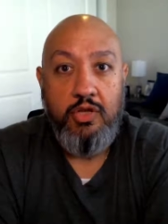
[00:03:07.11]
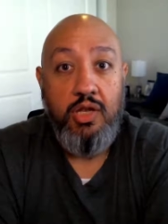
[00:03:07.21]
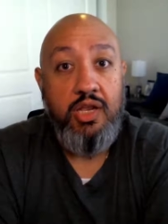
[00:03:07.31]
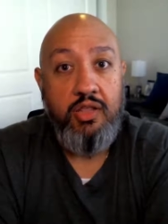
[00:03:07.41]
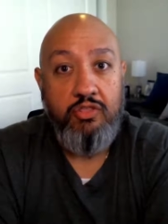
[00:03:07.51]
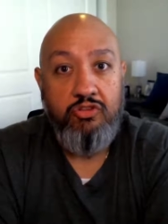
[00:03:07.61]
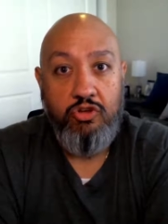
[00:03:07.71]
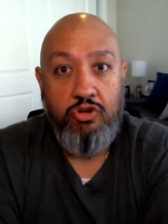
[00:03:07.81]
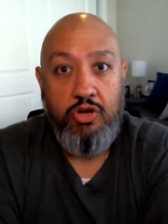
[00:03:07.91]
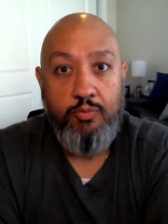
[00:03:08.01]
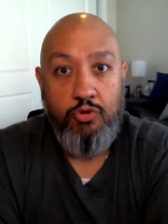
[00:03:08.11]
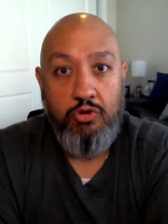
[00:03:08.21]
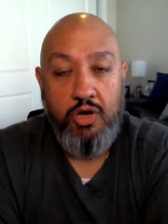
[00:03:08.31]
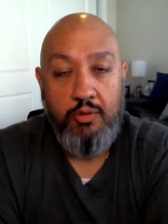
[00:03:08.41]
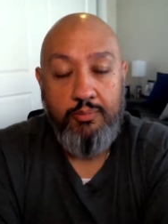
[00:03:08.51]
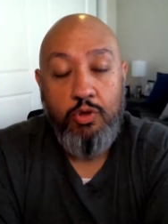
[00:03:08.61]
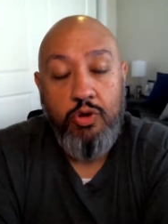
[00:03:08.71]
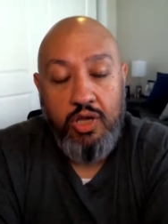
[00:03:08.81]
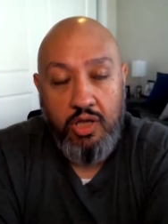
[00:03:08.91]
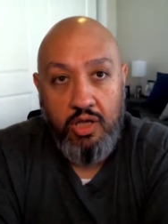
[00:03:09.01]
leading the security program,
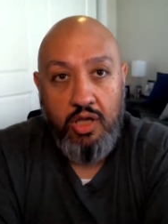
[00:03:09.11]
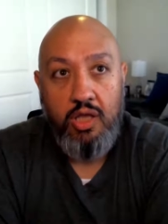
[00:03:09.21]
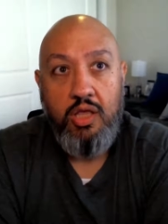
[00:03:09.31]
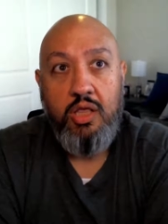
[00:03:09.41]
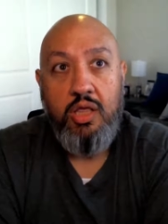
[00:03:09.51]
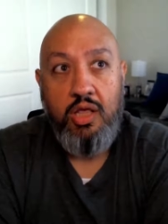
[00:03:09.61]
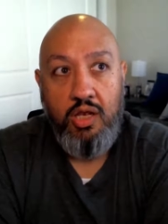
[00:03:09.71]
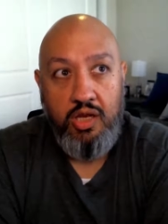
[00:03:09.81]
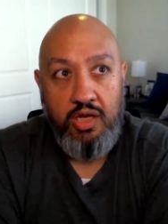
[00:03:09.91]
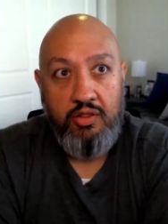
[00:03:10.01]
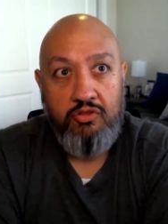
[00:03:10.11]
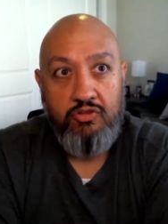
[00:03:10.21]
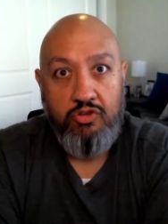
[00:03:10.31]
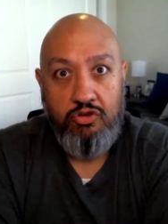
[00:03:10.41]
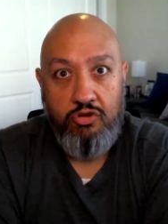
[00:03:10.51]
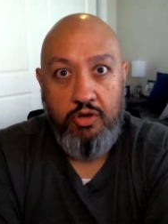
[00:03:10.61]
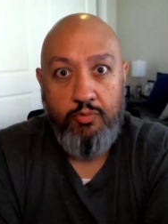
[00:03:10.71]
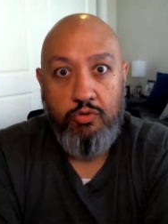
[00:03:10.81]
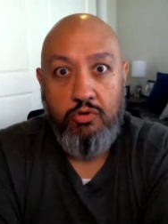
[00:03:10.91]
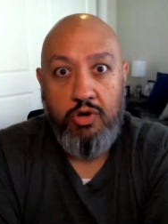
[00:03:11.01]
building and leading the security
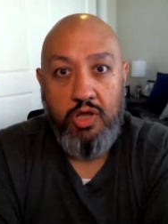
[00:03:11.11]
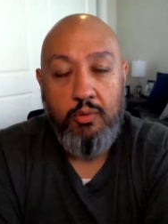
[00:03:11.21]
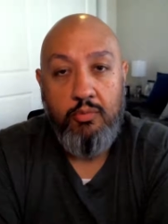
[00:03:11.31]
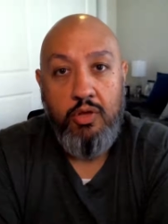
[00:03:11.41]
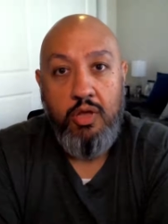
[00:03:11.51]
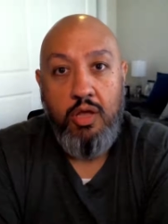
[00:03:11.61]
program,